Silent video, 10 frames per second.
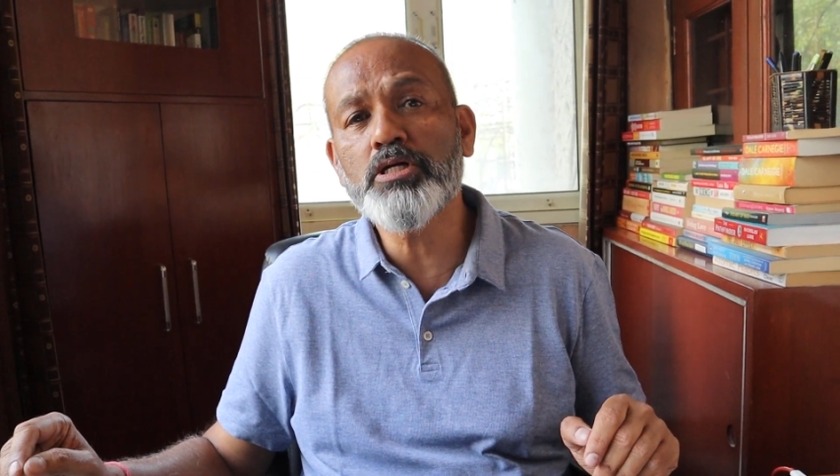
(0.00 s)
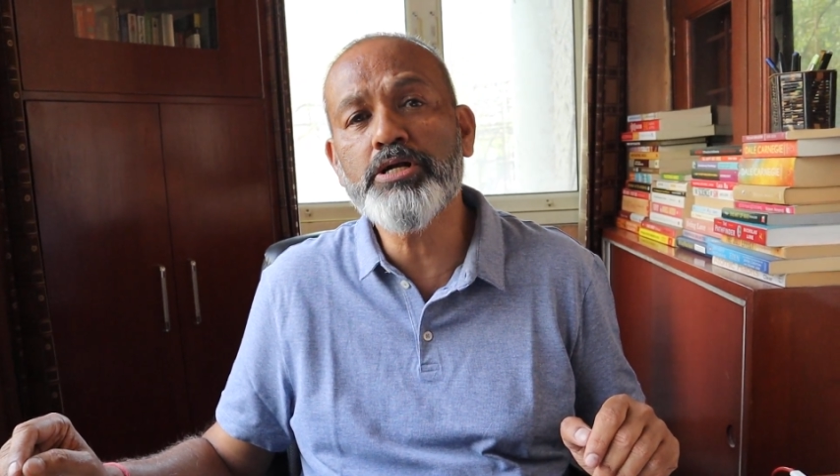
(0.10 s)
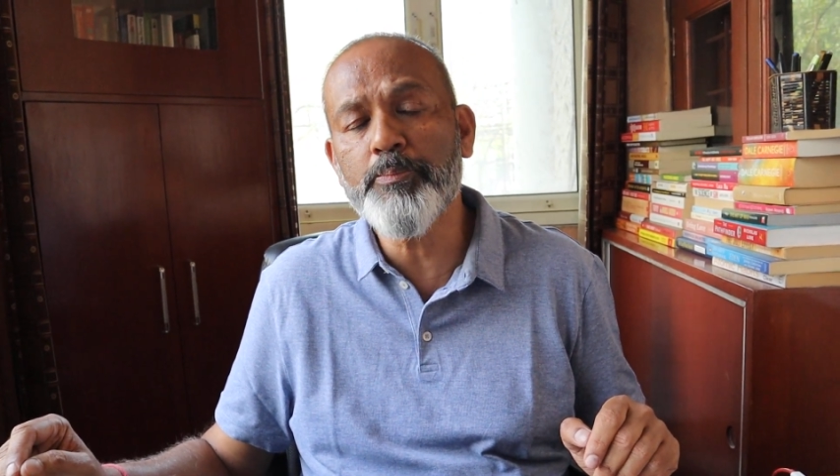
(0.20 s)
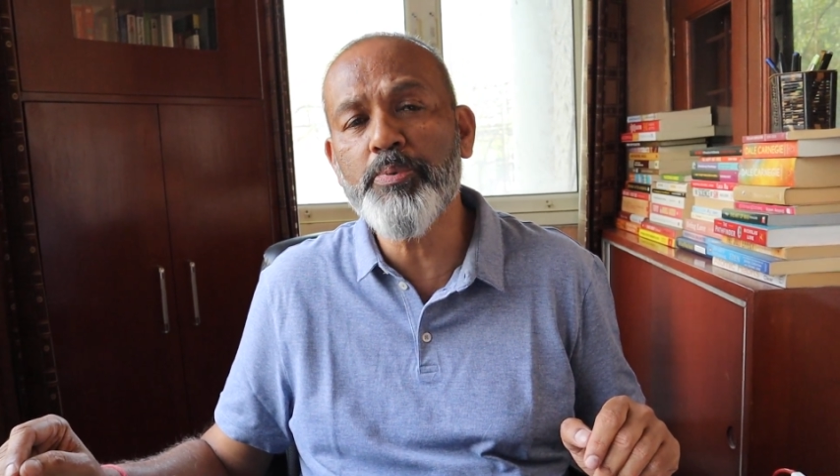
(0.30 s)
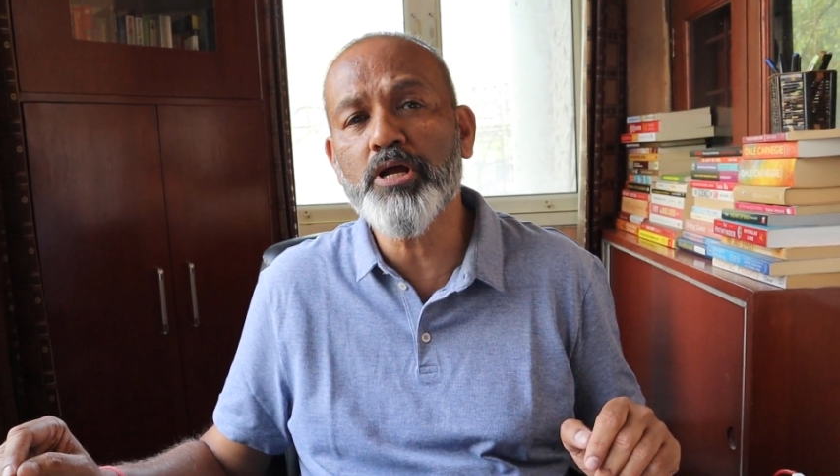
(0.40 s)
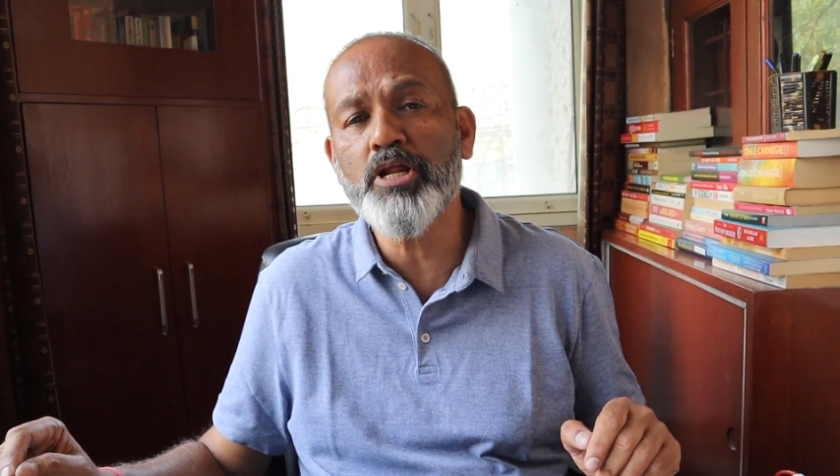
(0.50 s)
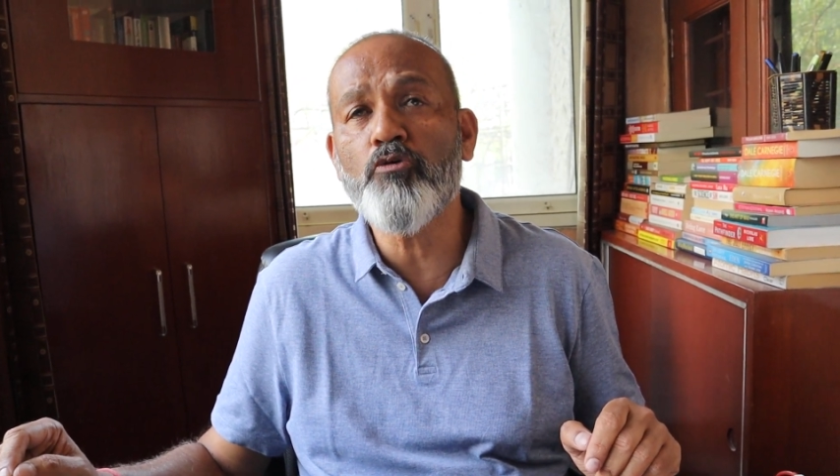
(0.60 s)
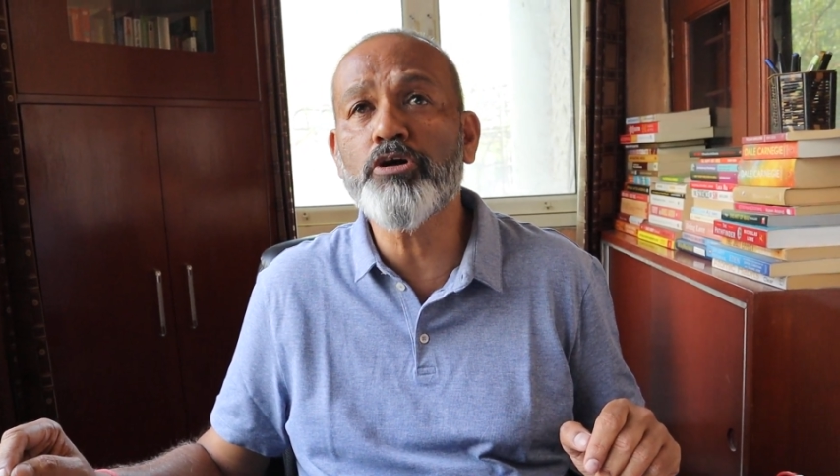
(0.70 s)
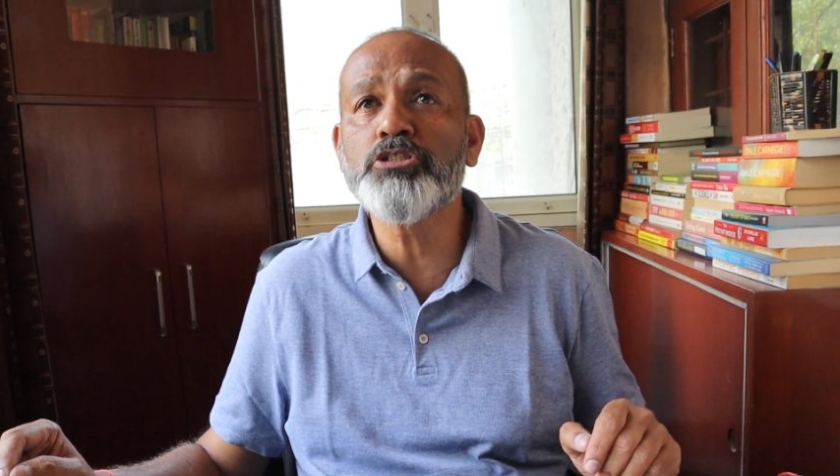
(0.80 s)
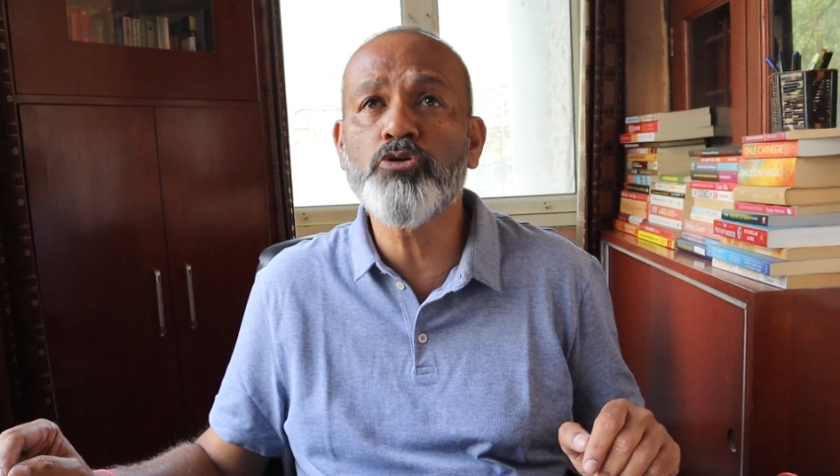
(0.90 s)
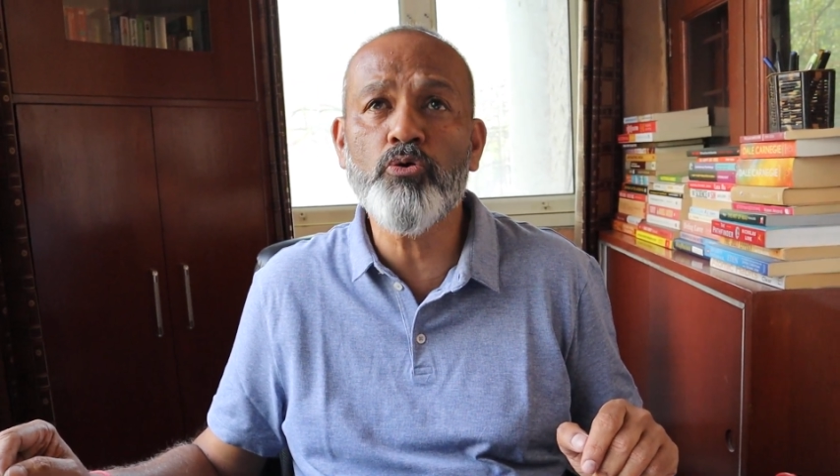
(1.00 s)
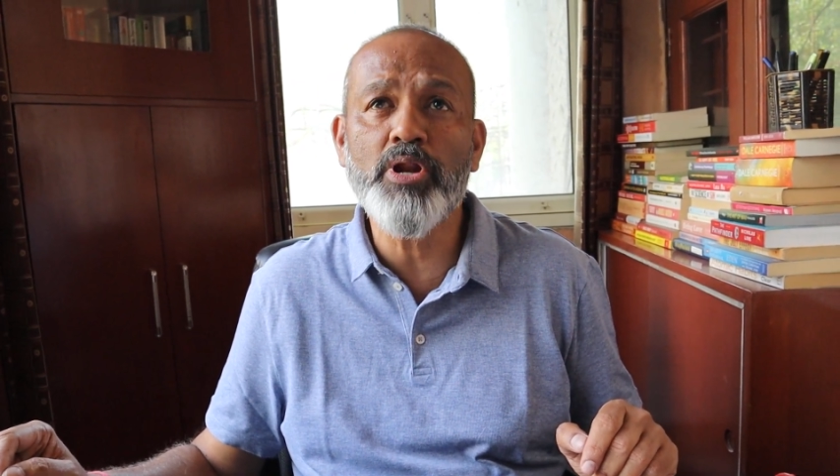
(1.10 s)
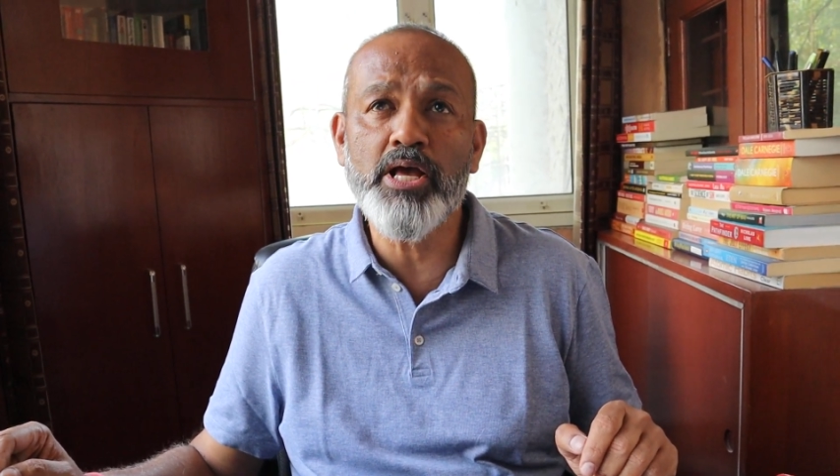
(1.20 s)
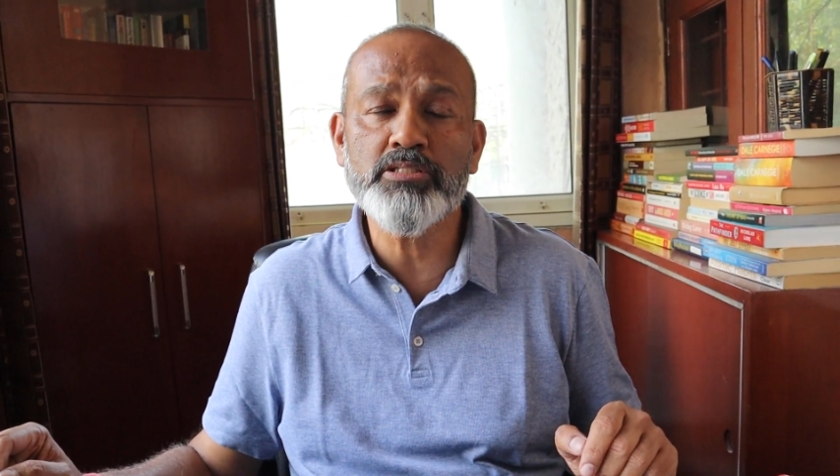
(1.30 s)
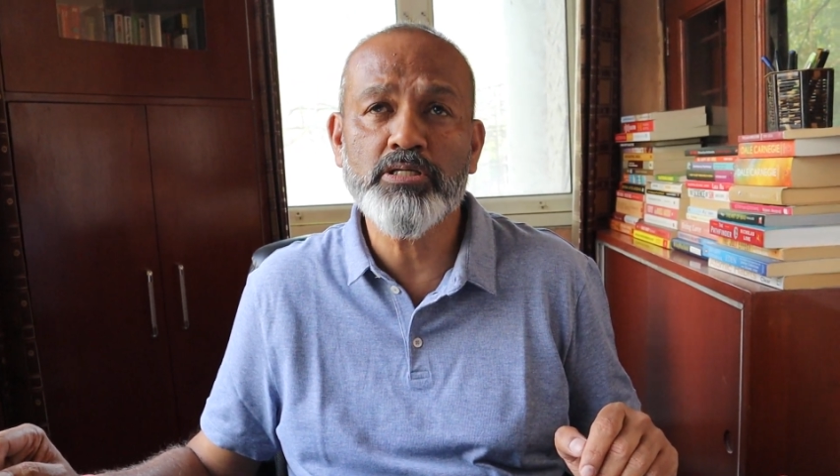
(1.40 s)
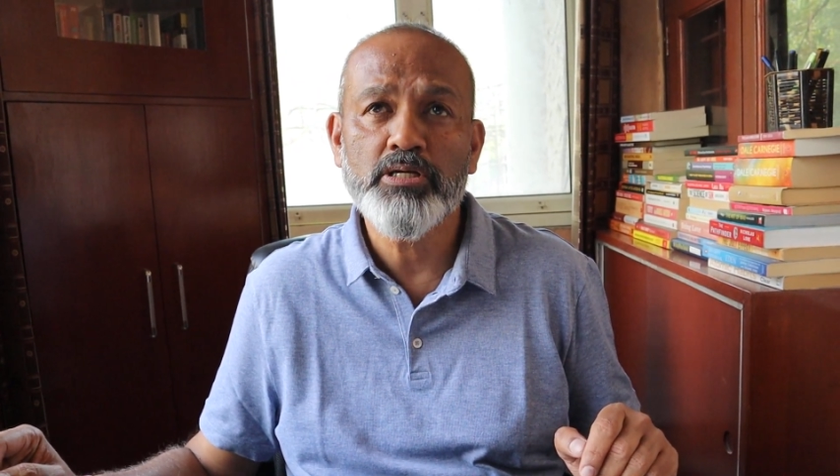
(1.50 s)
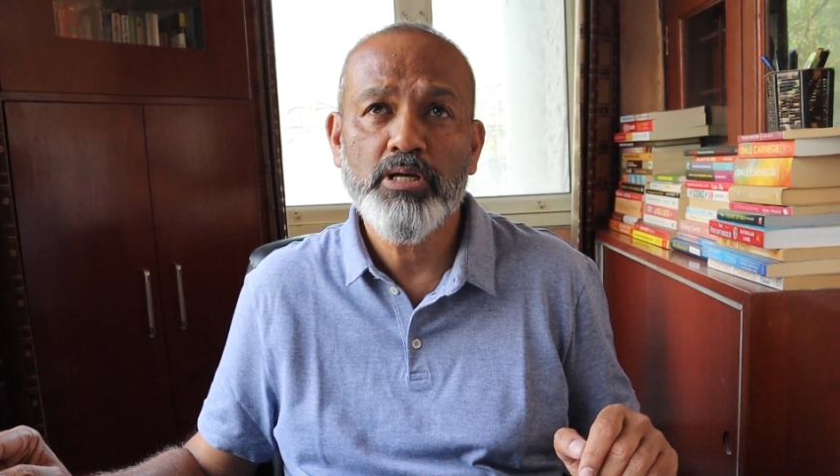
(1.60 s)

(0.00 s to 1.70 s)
typically what is known as